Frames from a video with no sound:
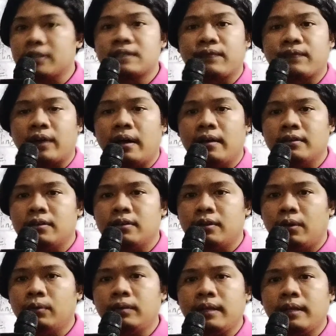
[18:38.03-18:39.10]
just
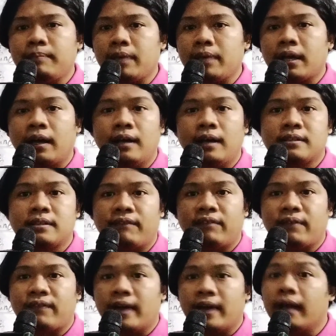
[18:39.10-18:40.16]
only
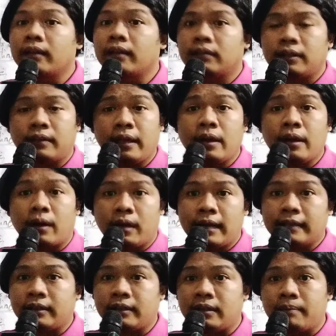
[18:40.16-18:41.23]
because of the fact that they
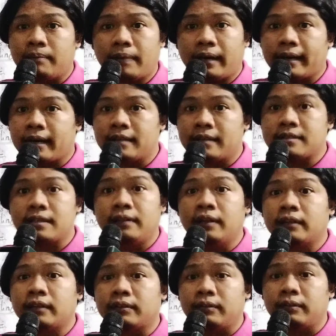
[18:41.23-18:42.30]
are Latin Americans
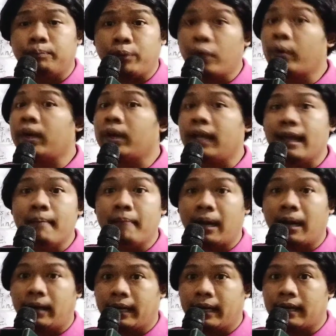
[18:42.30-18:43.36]
and not purely
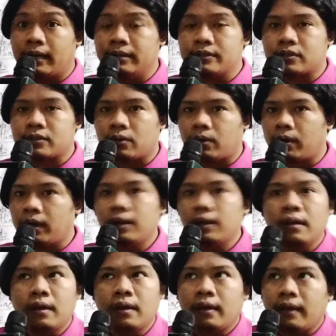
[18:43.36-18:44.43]
Americans,
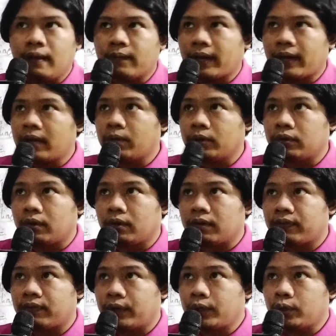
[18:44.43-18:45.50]
or if I were
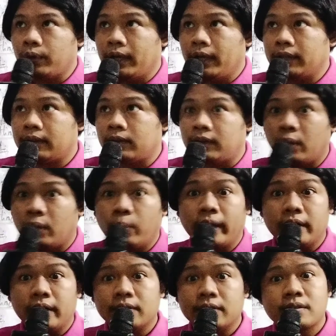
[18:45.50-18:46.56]
to refer to it,
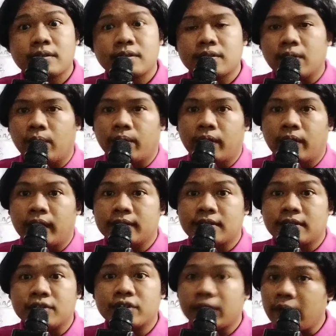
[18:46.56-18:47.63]
the whites, or
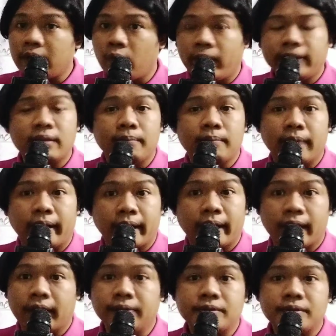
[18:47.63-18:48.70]
essentially white
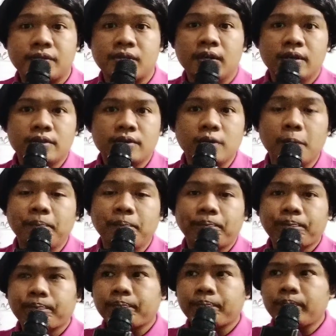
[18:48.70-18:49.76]
Americans. So,
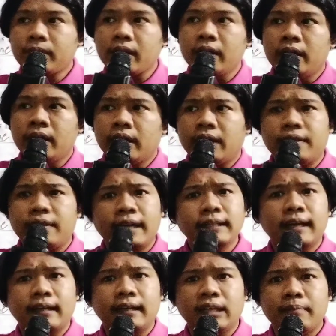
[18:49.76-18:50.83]
in
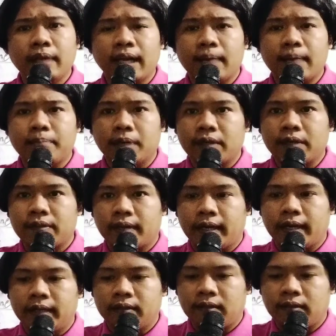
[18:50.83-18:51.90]
that academic
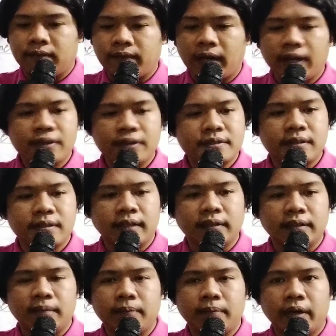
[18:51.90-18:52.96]
apartheid, various
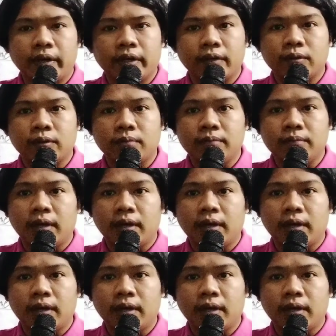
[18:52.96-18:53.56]
Latin American